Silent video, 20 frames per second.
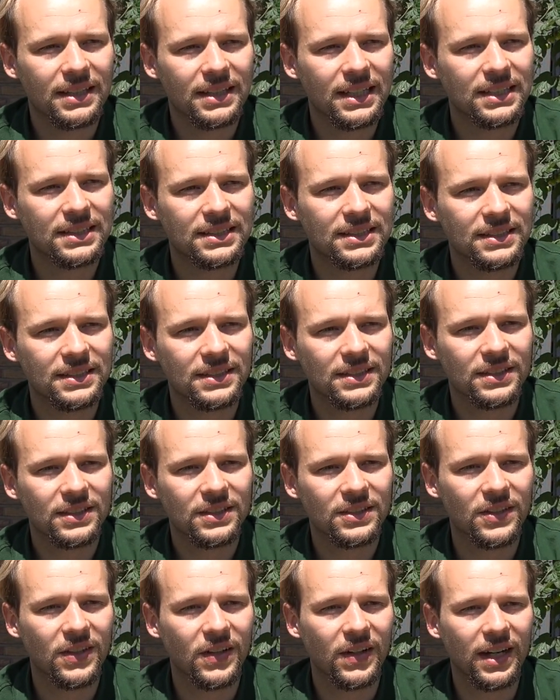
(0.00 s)
Yes.
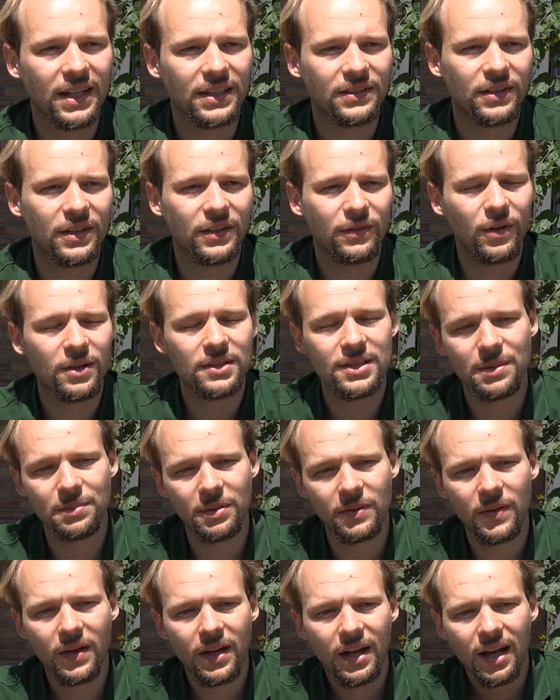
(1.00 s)
So, and for
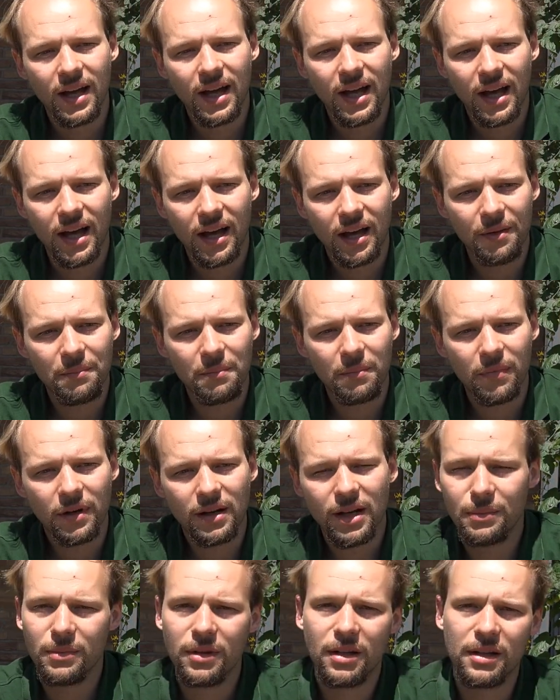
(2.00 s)
example,
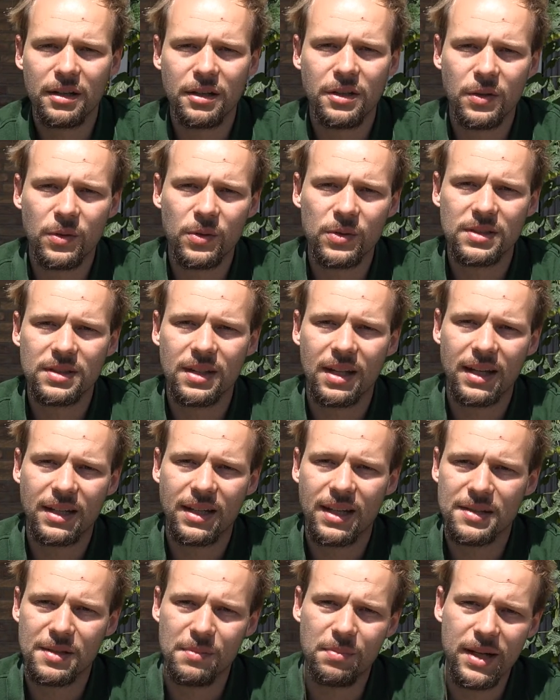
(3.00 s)
commonly used
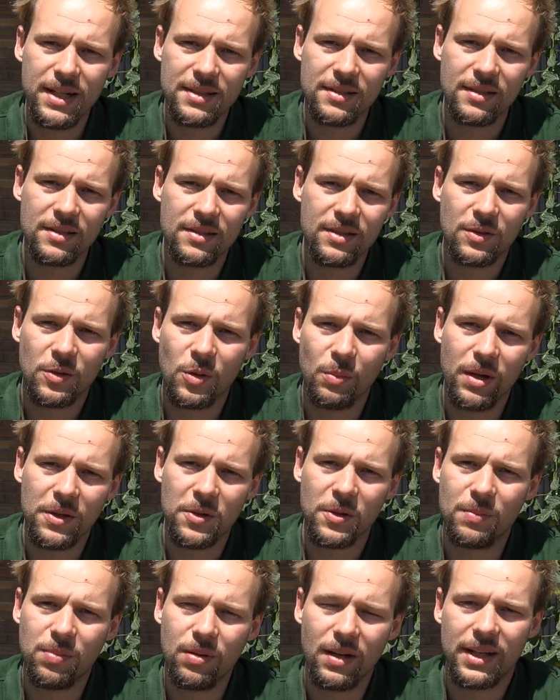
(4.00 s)
like as a basis
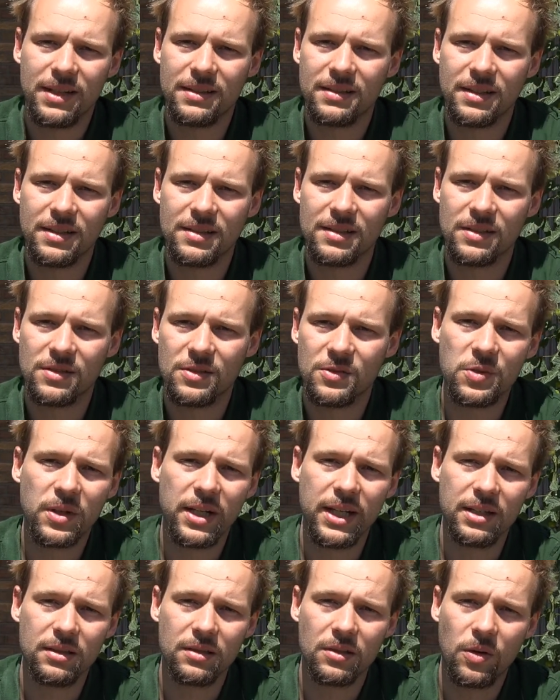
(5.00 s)
tomato plant is a
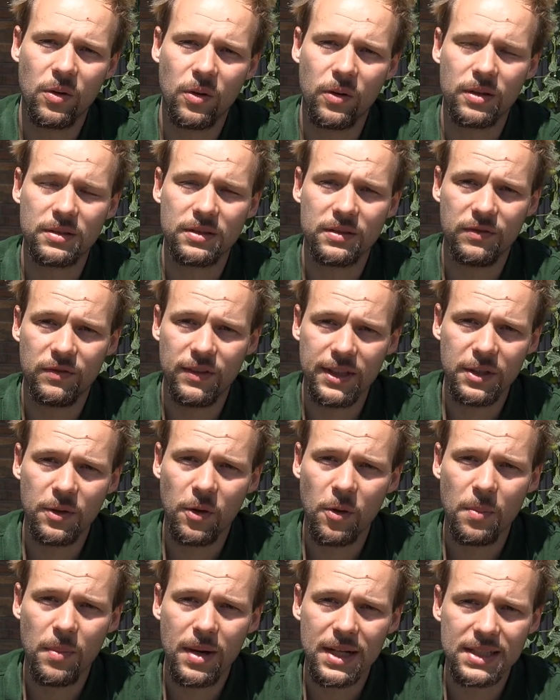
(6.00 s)
strain called
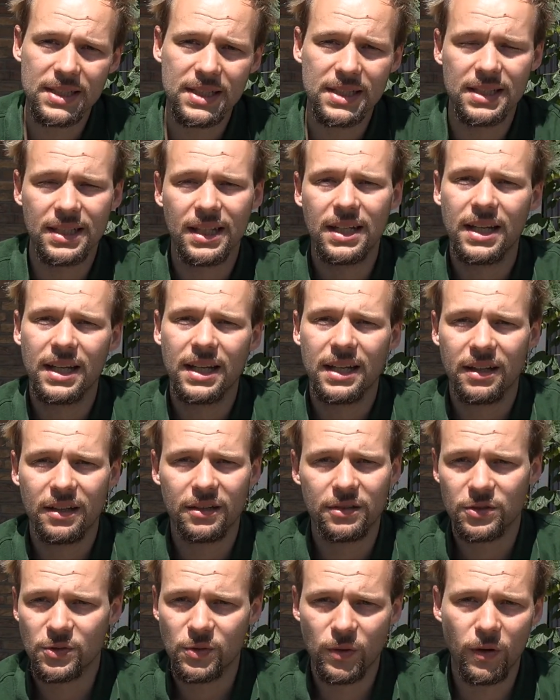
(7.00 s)
Vigo Max.
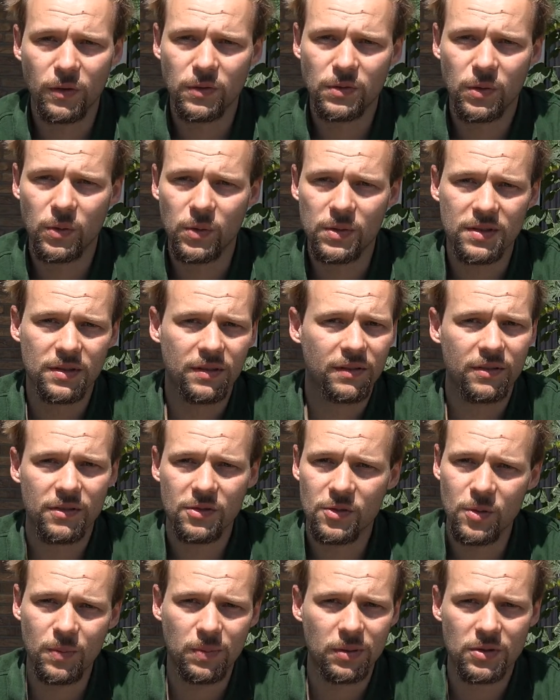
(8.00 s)
Strong roots,
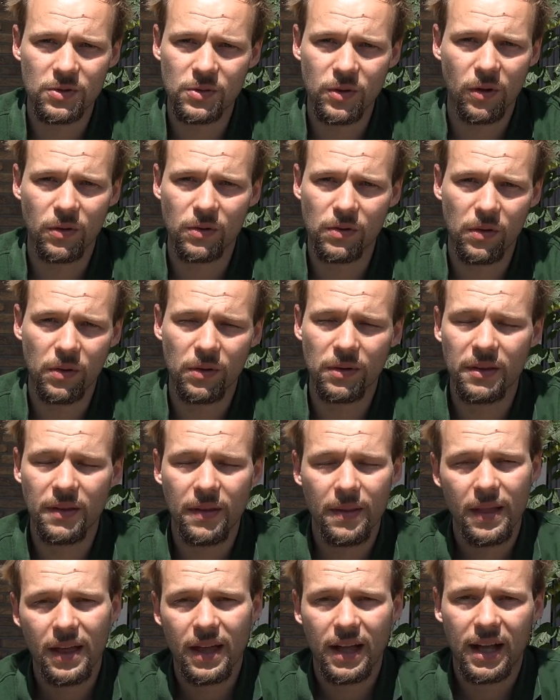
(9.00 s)
super strong growth,
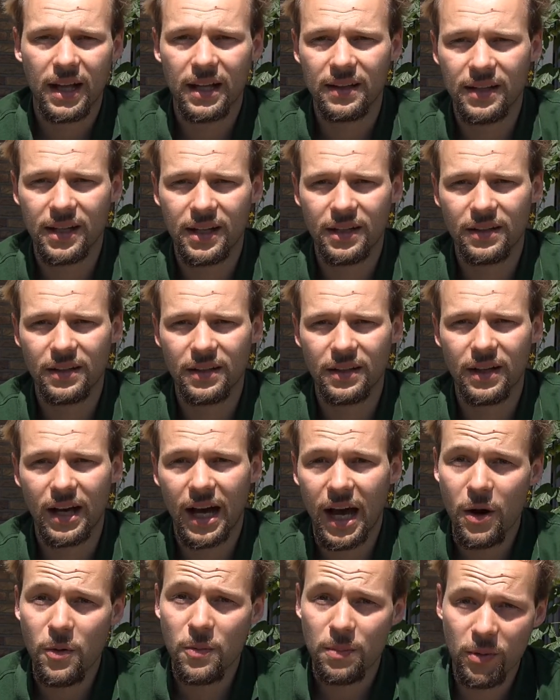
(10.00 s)
and then
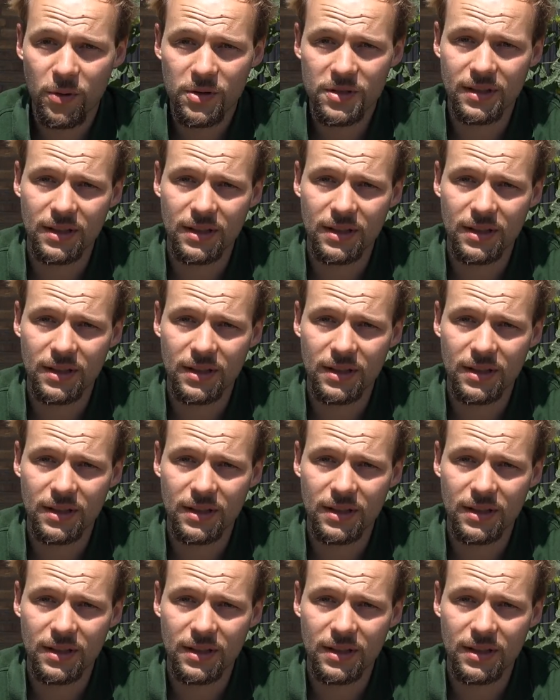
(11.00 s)
I would